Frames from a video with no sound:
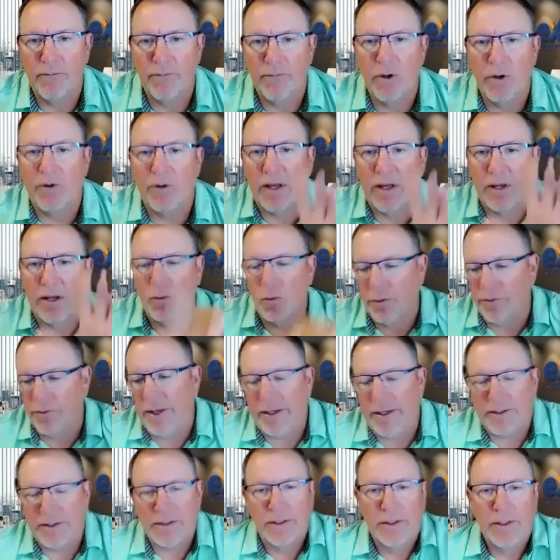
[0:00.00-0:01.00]
Okay, cool,
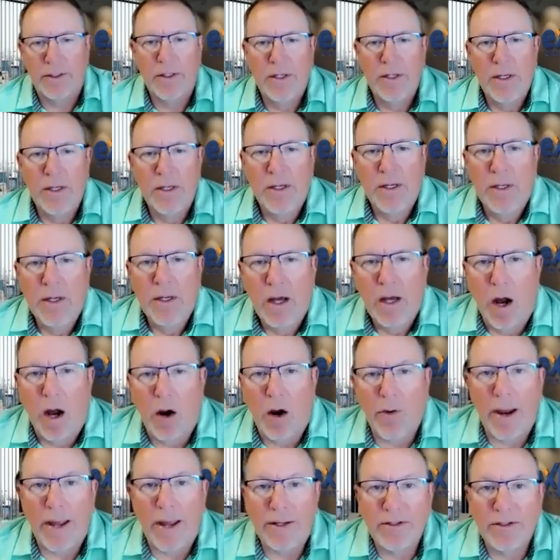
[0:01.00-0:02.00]
thanks.
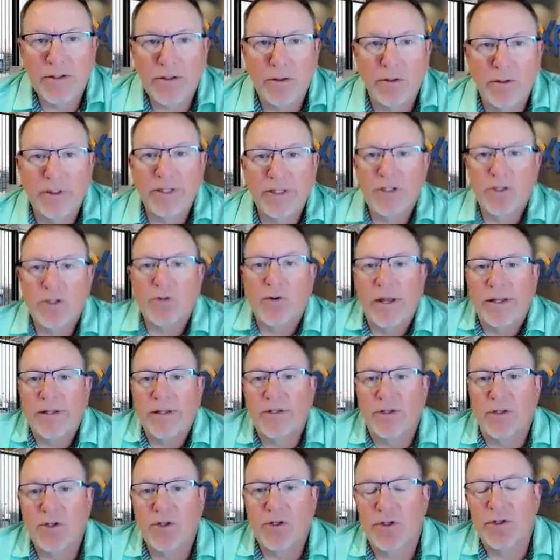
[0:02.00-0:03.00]
All right, so let's
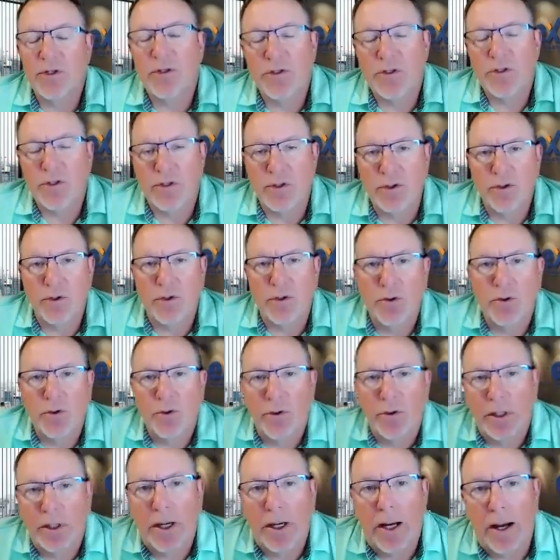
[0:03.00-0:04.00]
transition
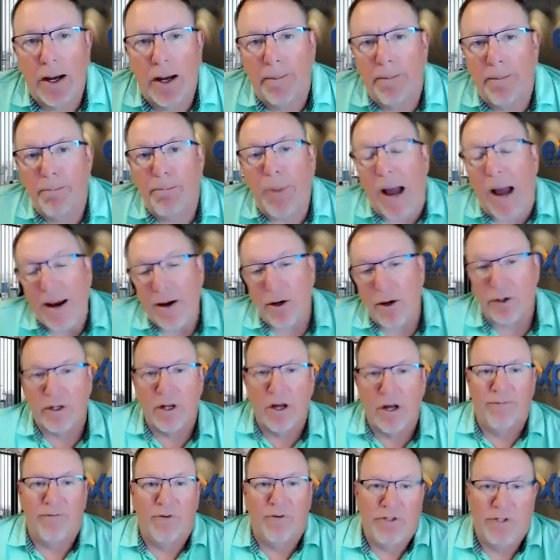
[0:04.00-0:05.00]
to buyer
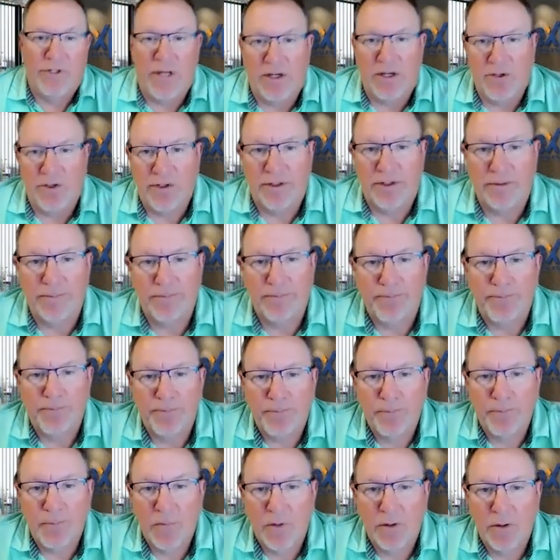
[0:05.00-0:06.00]
conversation.
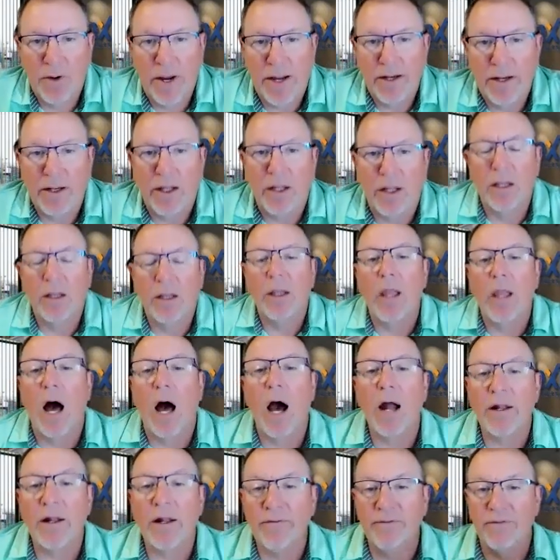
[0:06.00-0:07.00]
Right? A
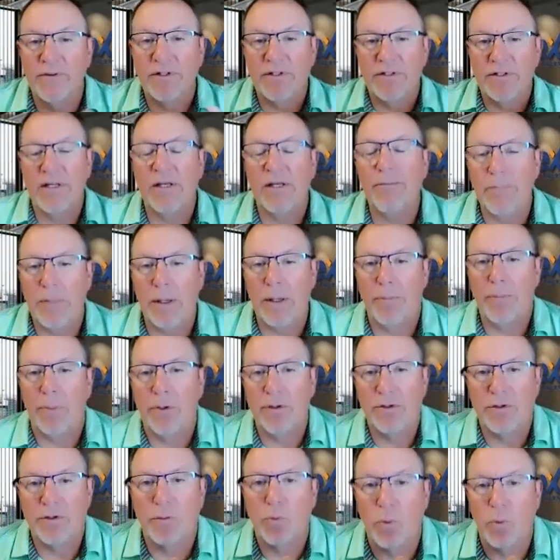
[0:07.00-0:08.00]
lot of the team
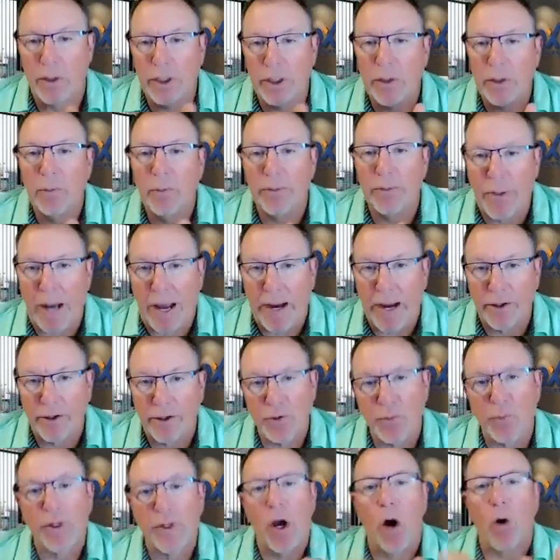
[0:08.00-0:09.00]
members are working with
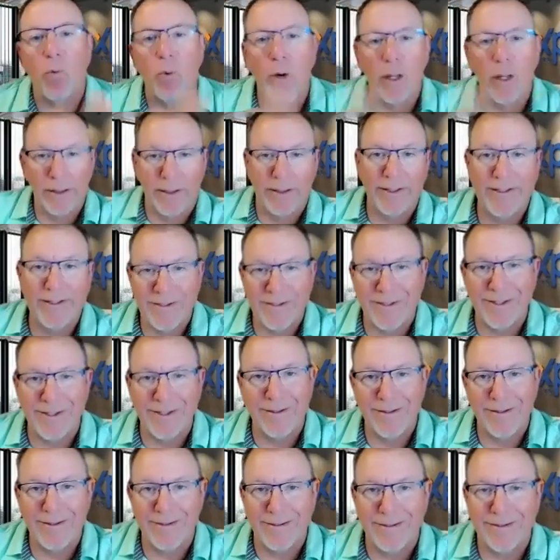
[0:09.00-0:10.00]
buyers. We all want
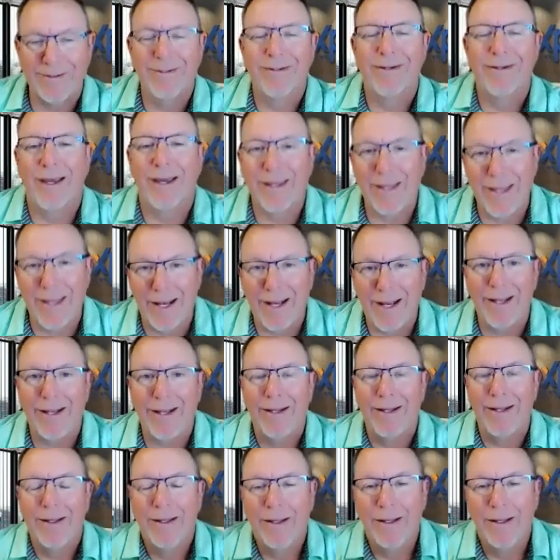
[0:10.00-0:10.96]
listings. I get it.